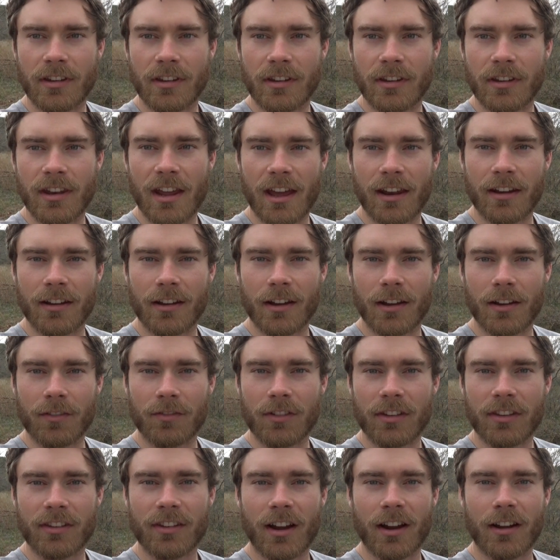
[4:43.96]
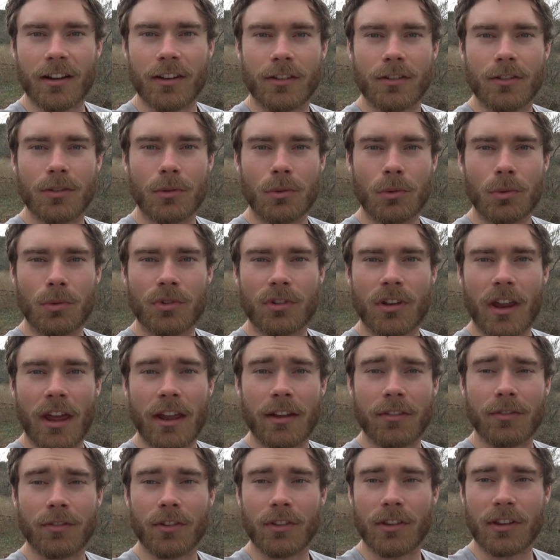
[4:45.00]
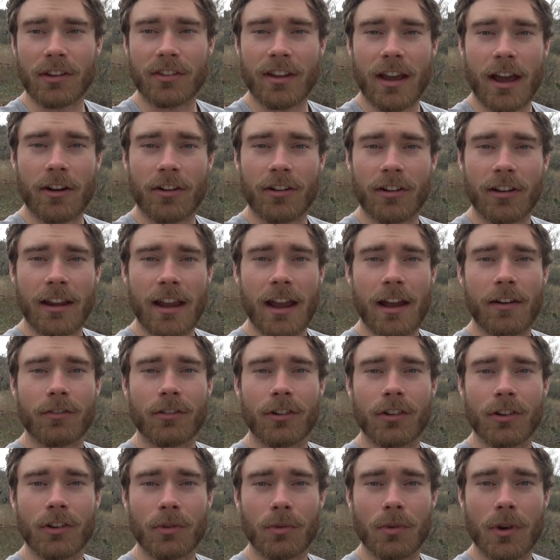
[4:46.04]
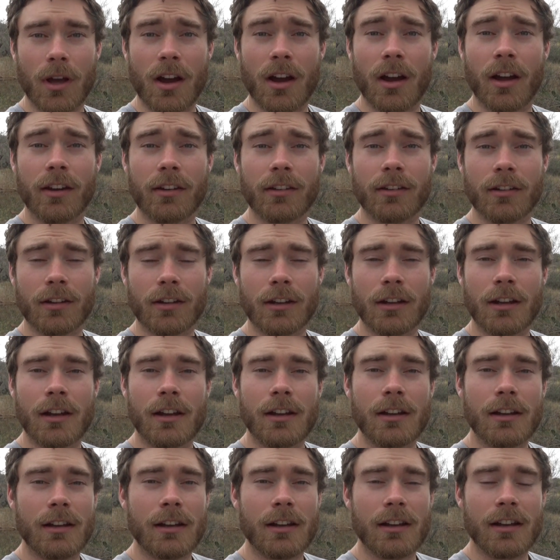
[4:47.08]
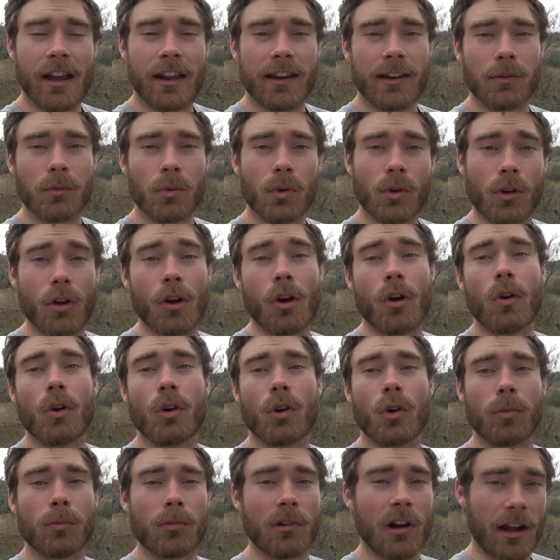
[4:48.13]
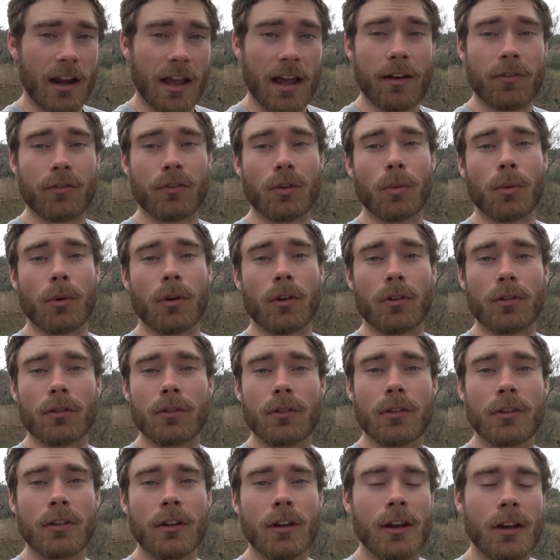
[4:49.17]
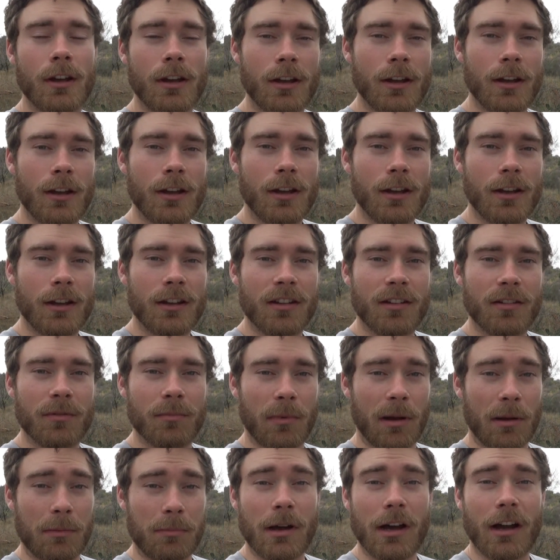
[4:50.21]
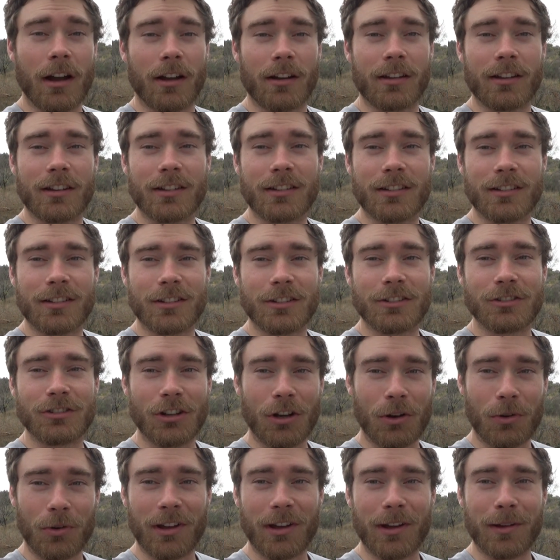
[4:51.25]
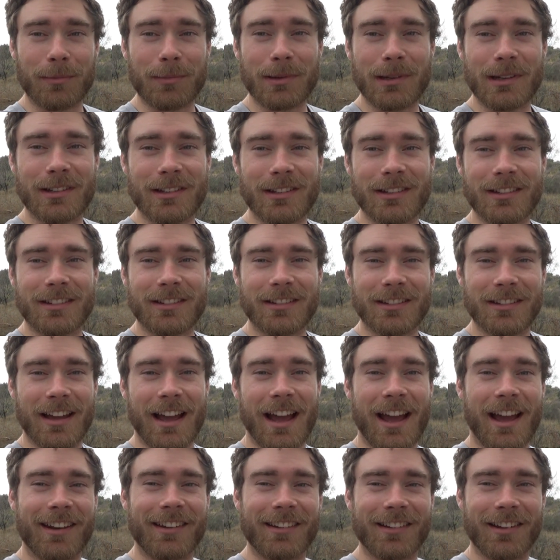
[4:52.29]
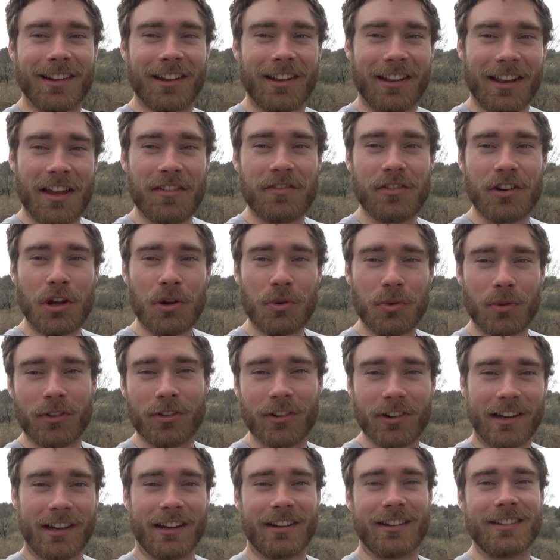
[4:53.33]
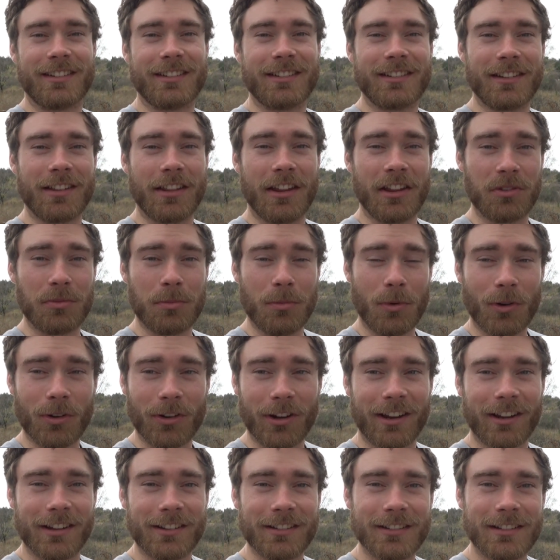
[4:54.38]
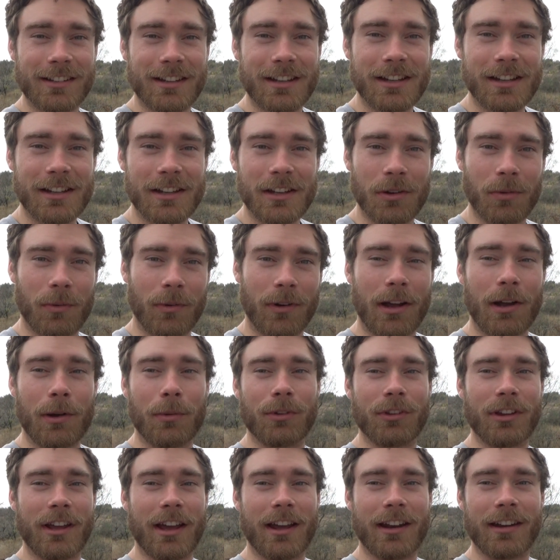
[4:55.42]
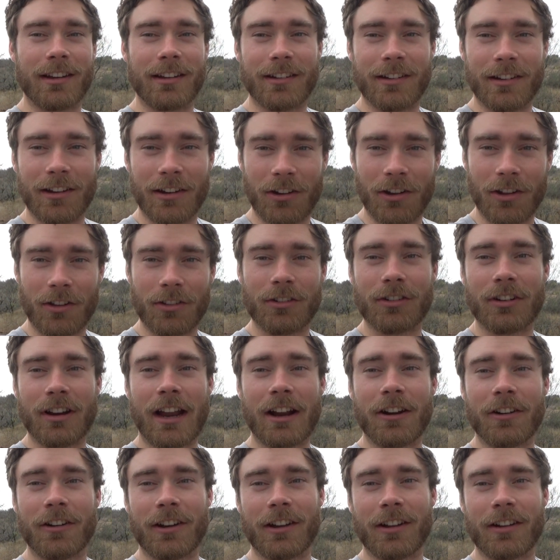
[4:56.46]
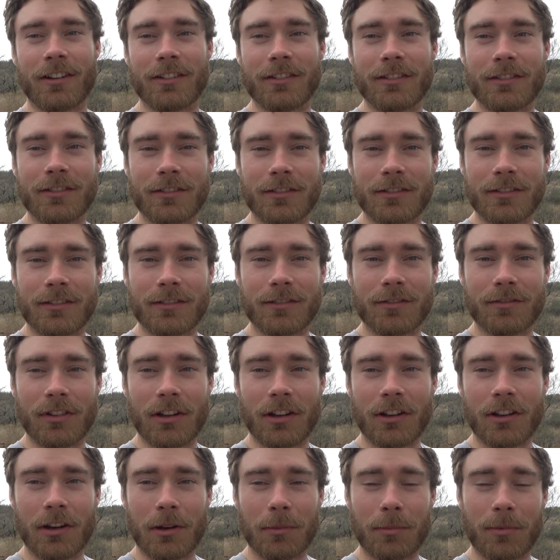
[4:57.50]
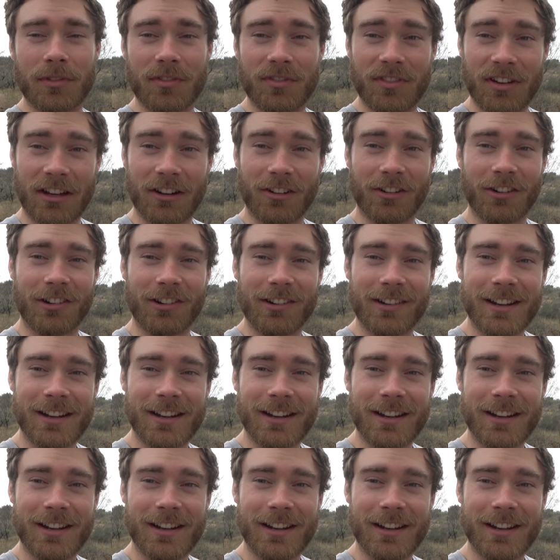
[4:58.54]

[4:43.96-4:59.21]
Dad and I have decided to stay for the Saturday afternoon hunt, and then we'll go home right afterwards. My buck showed up at 11:03 this morning when I was at another area filling up the feeder.